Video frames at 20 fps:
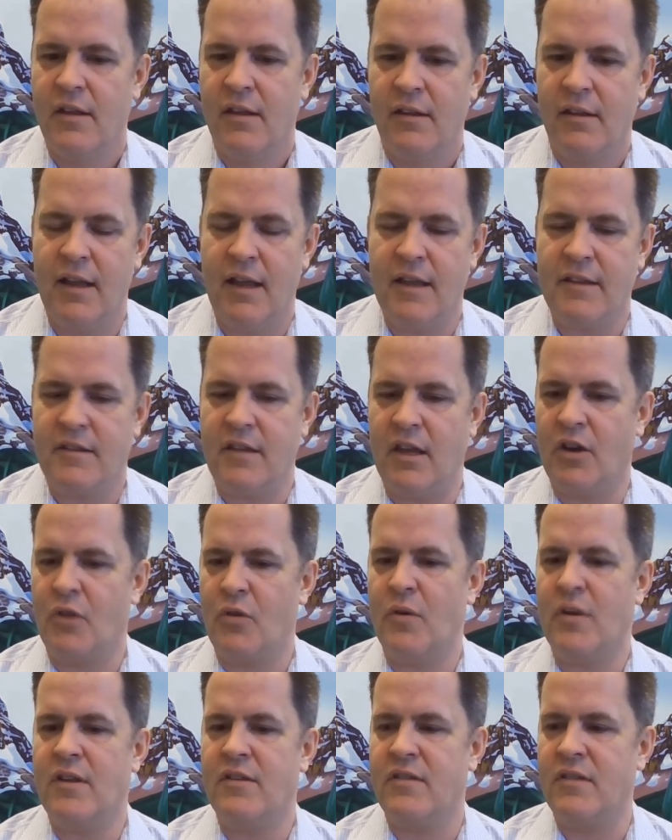Let's
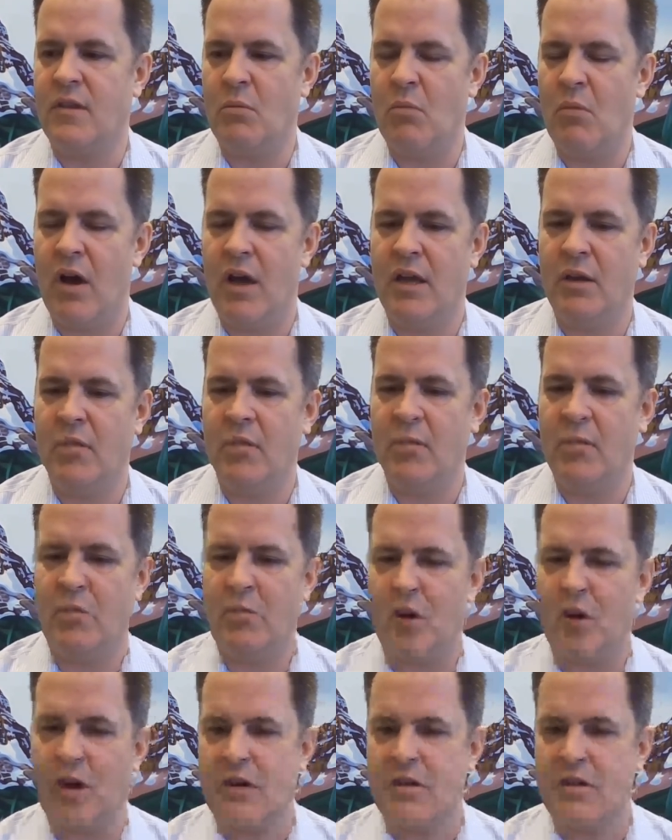increase the mine
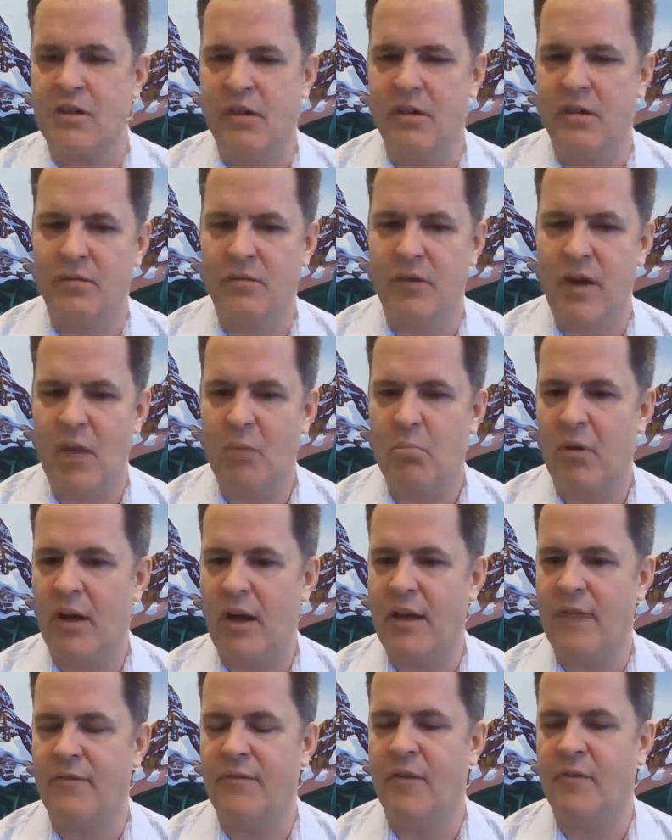production rate by
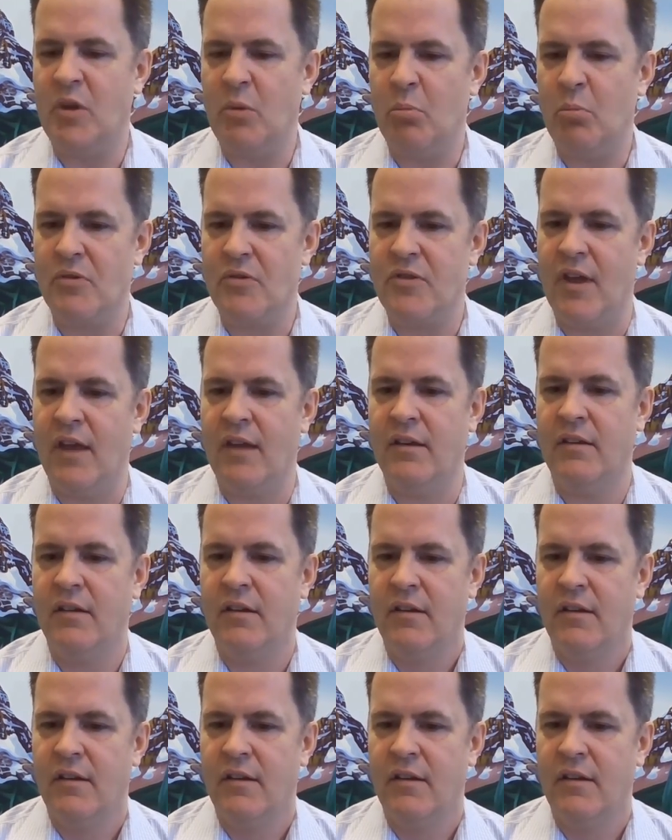50%.